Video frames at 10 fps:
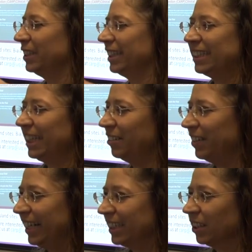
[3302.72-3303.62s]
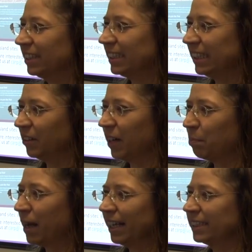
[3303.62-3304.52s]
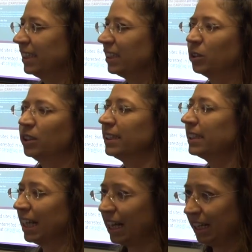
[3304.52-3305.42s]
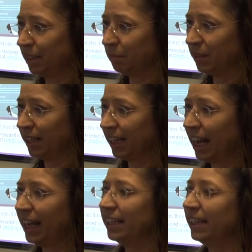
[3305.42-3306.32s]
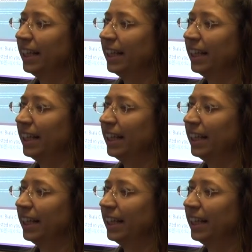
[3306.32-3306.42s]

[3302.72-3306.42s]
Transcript: or nicotine readings on the cigarette packs. It's all the same, okay?